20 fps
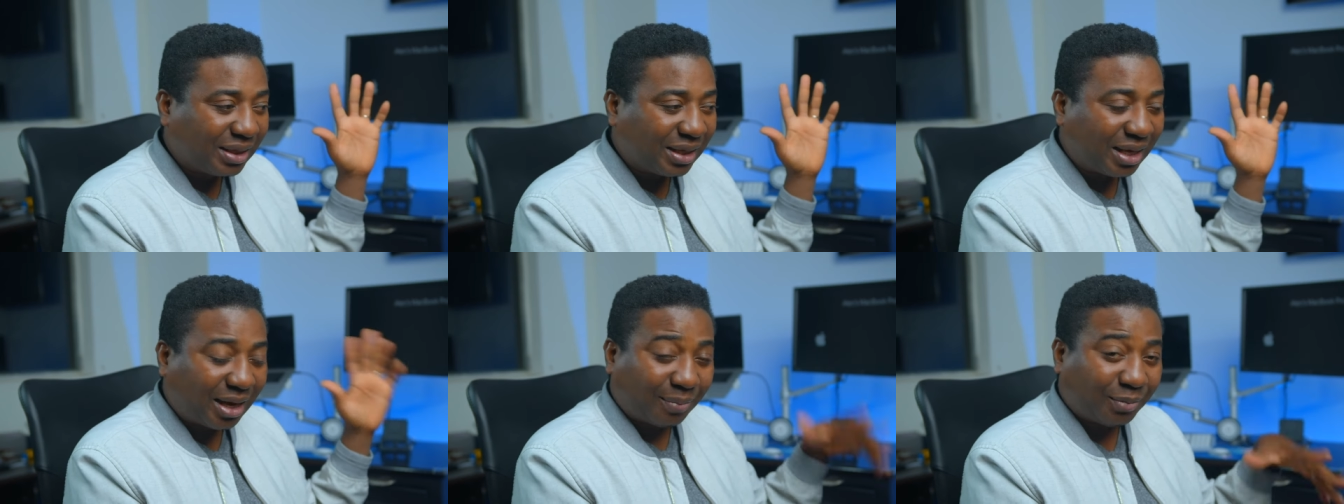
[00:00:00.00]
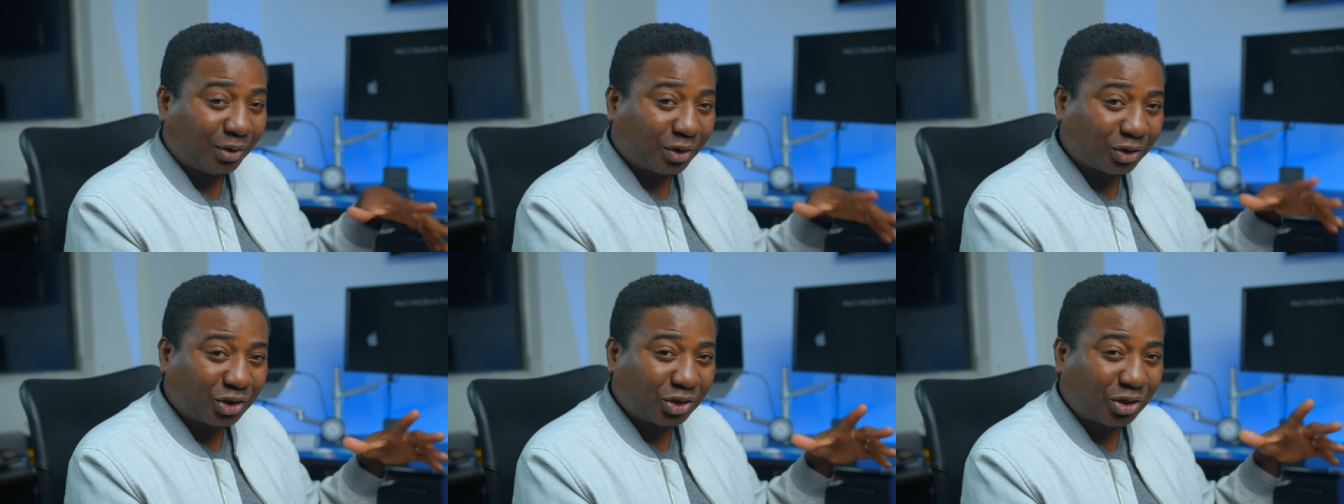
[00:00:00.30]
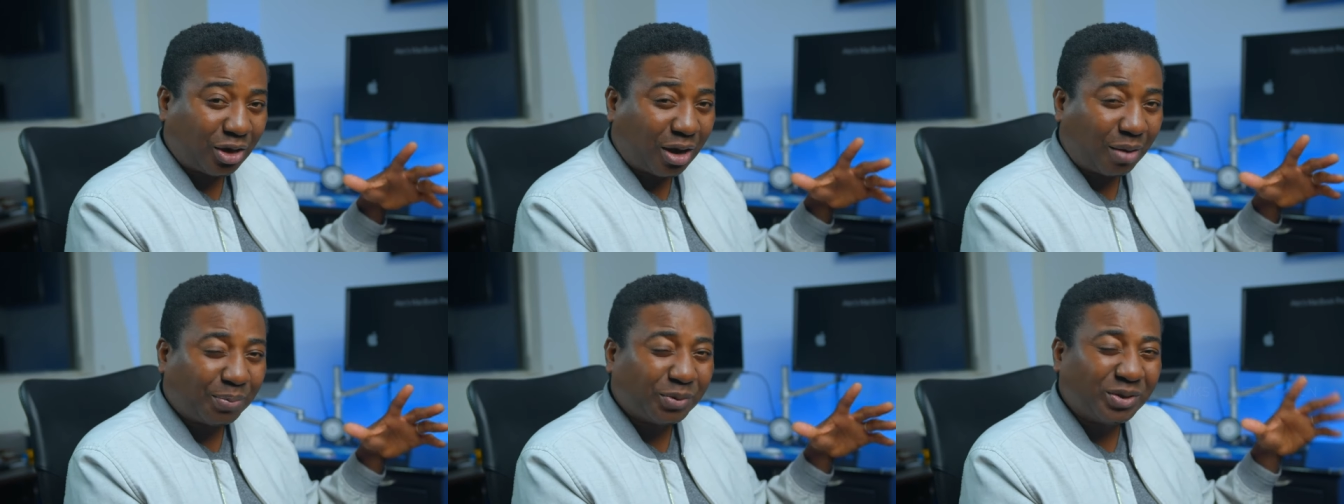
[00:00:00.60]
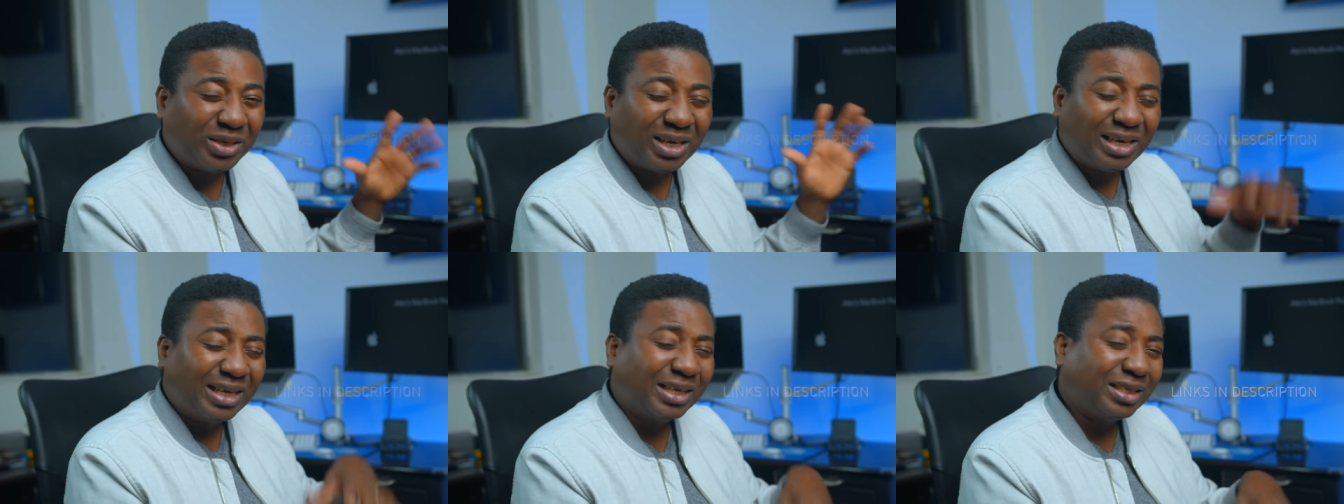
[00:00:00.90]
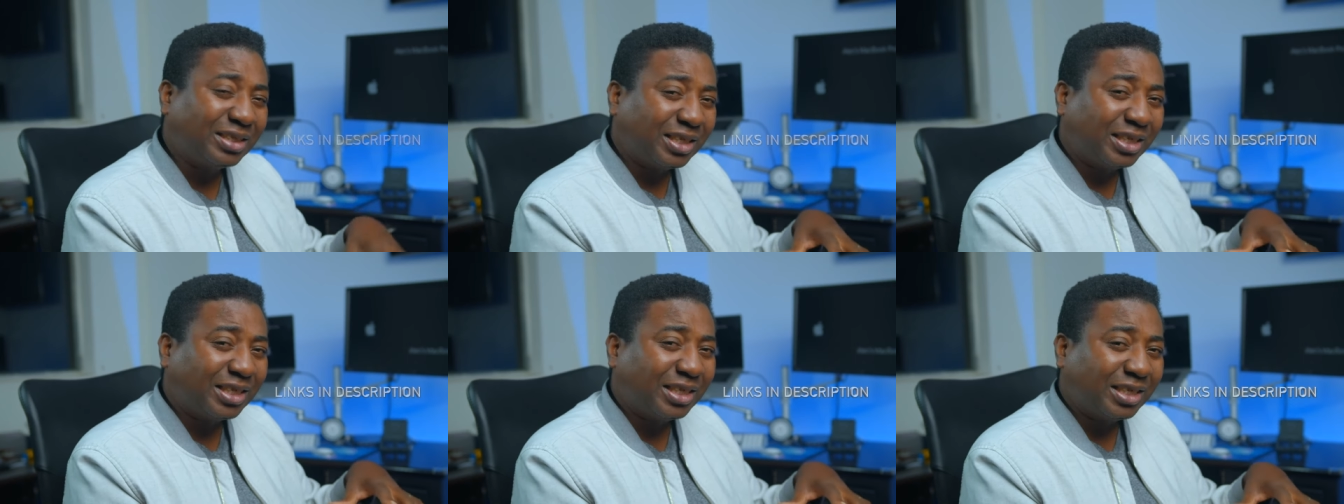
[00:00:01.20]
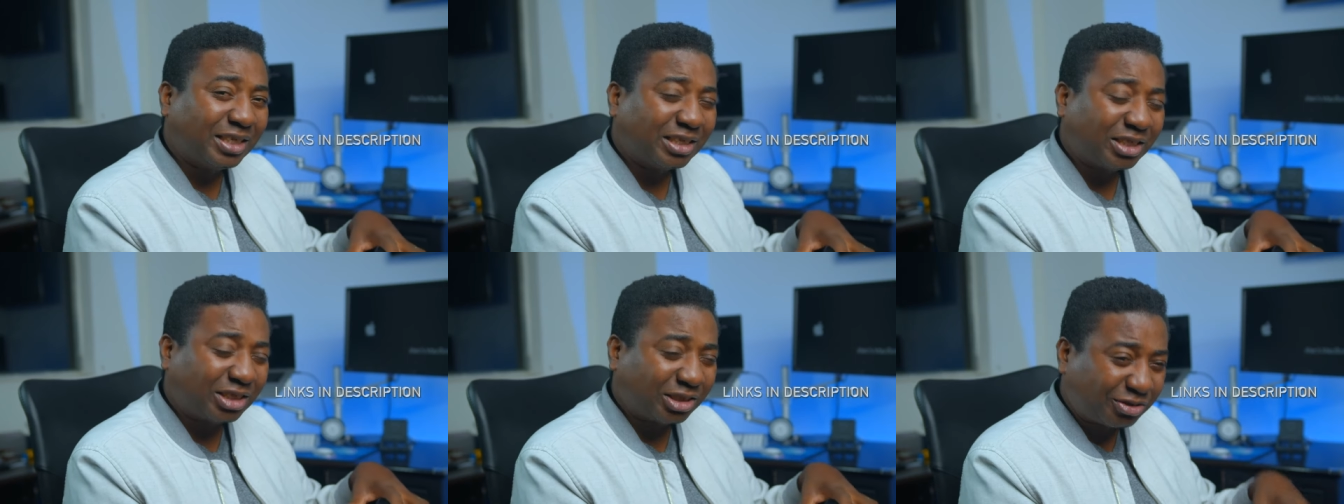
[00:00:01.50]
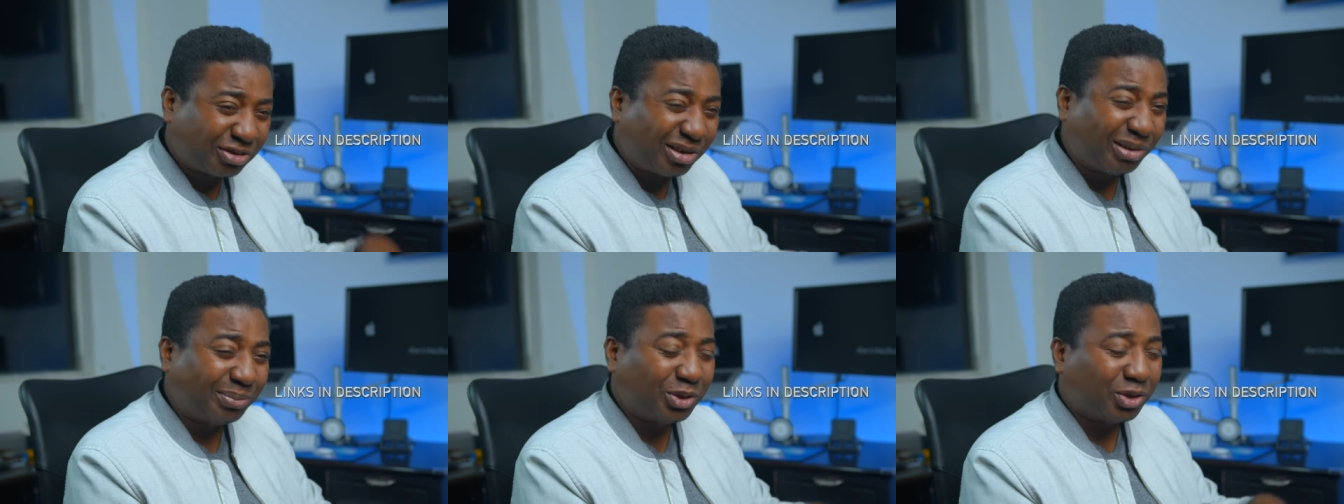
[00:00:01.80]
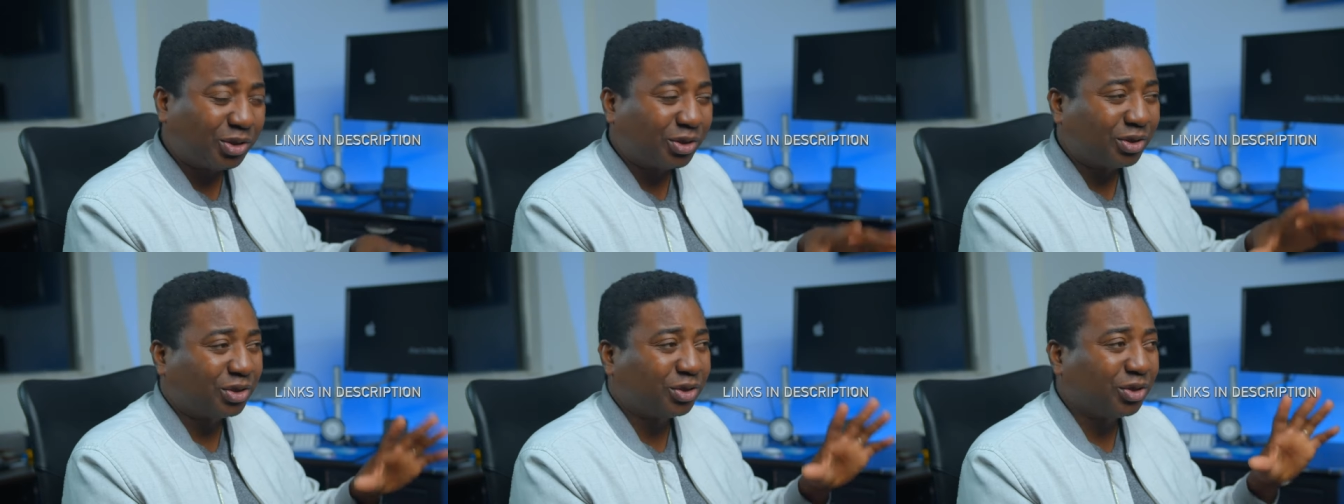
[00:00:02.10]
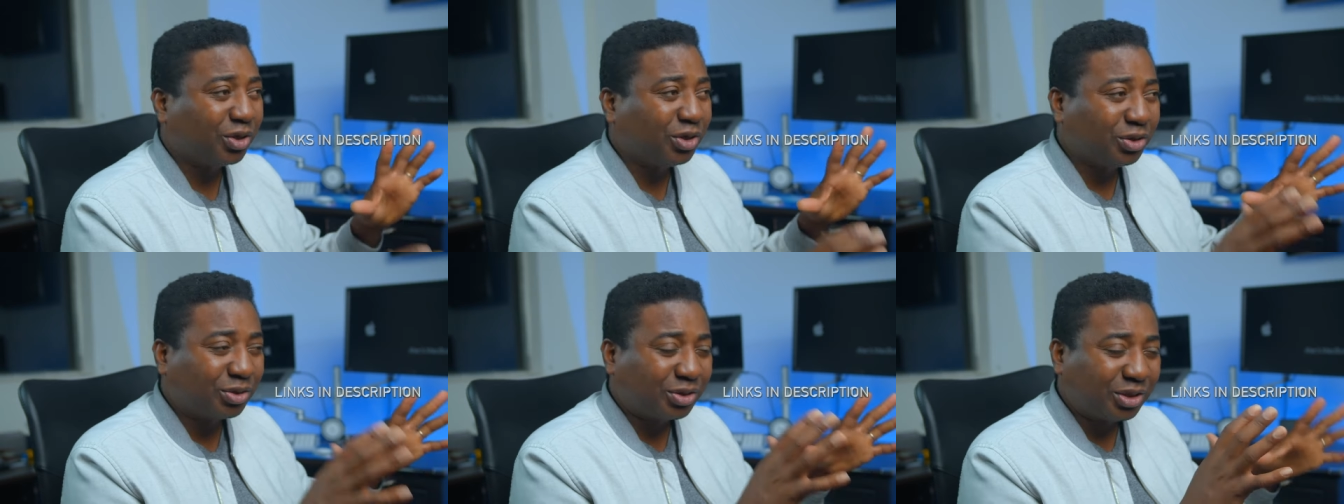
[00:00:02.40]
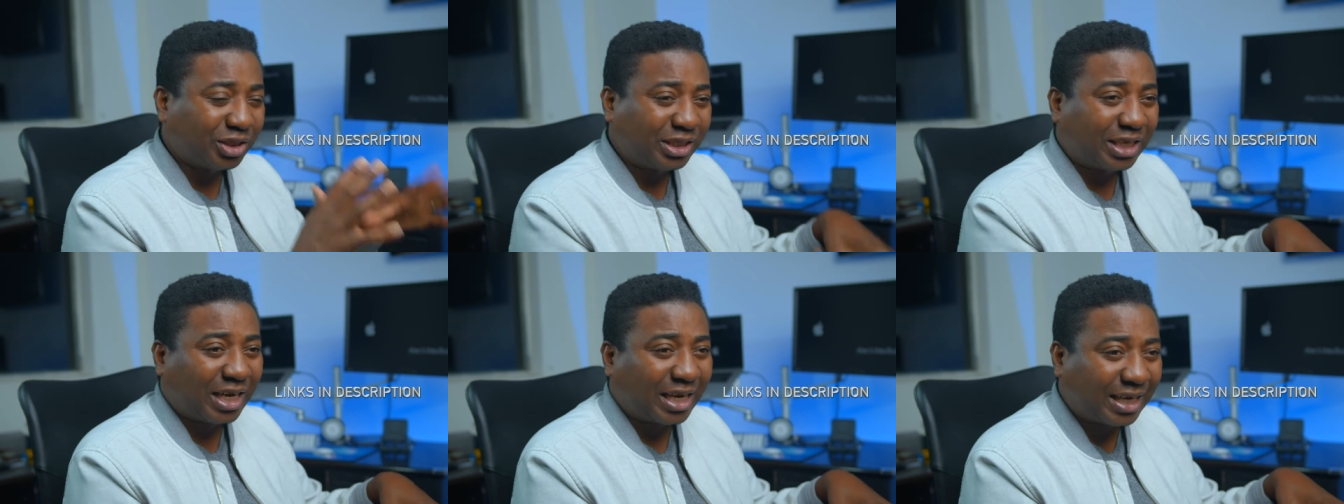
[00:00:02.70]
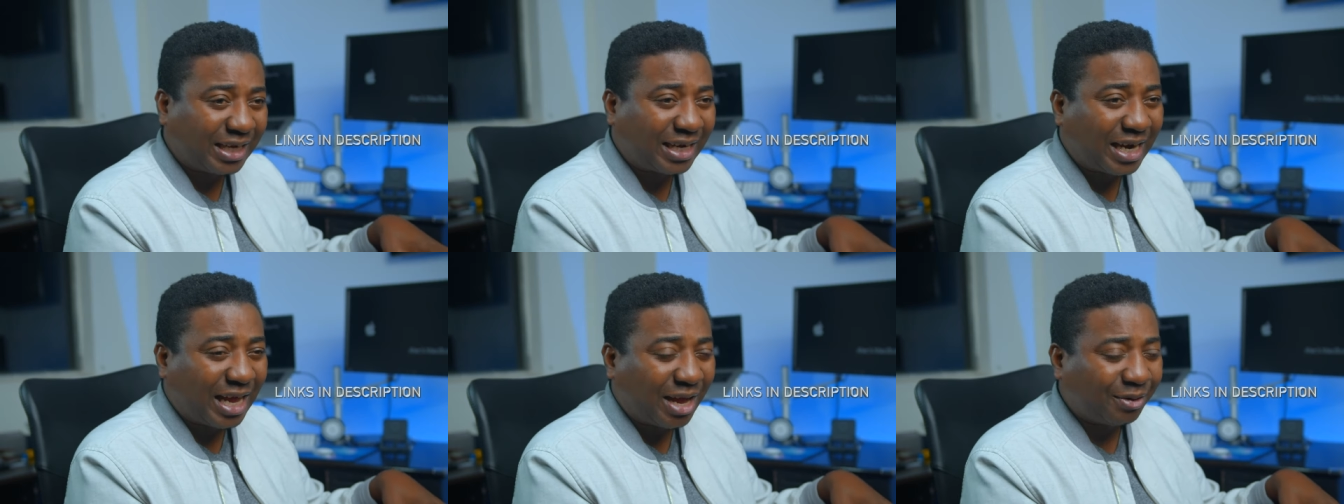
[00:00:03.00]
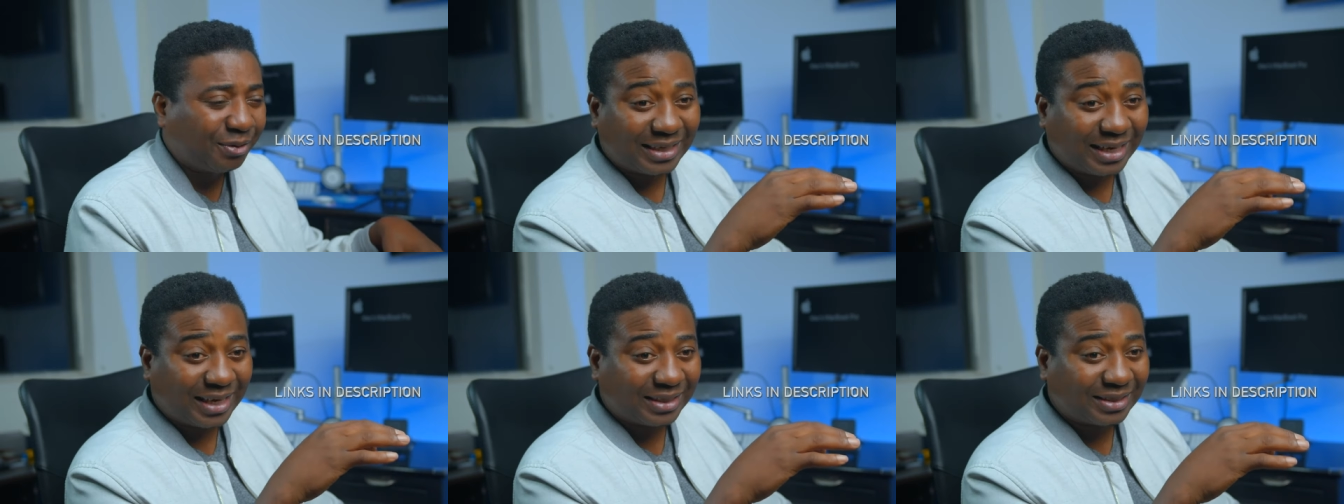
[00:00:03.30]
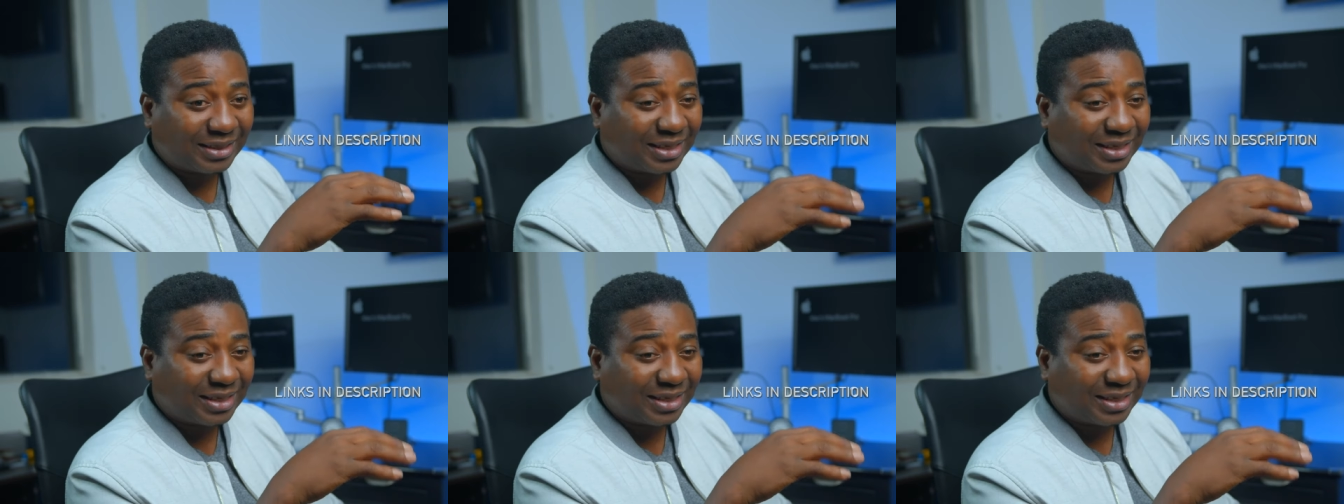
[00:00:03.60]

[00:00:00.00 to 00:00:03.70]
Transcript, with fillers: I'm not sure. I'll put the links in the description so you could check it out.